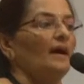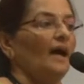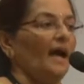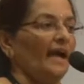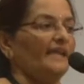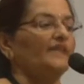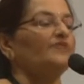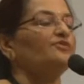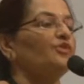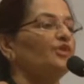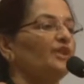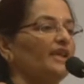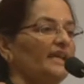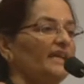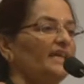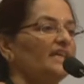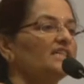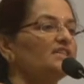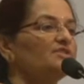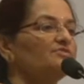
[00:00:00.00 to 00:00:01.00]
hyper
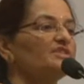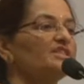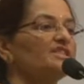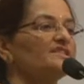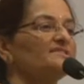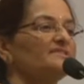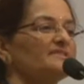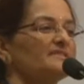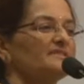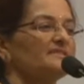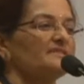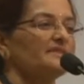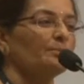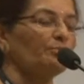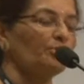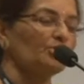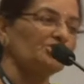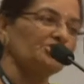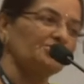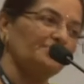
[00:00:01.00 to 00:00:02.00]
age, which is
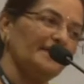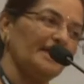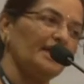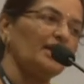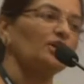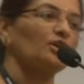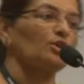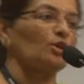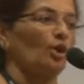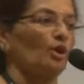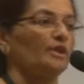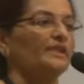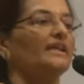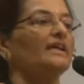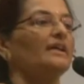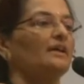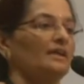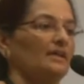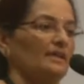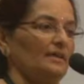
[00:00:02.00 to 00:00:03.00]
supposed to be a
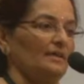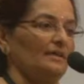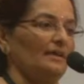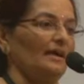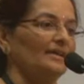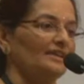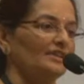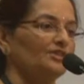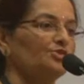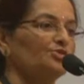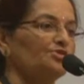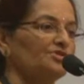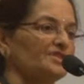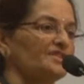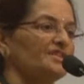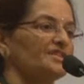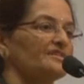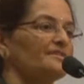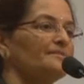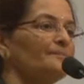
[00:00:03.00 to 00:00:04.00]
chronic
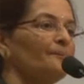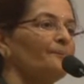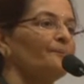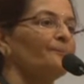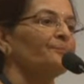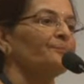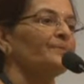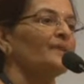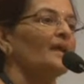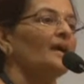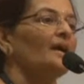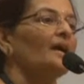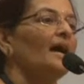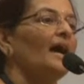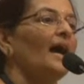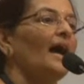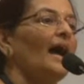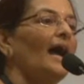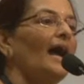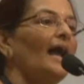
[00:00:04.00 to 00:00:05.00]
undernutrition,
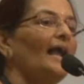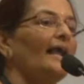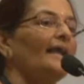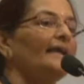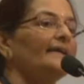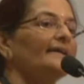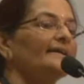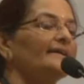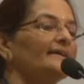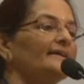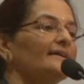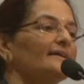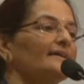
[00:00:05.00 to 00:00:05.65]
and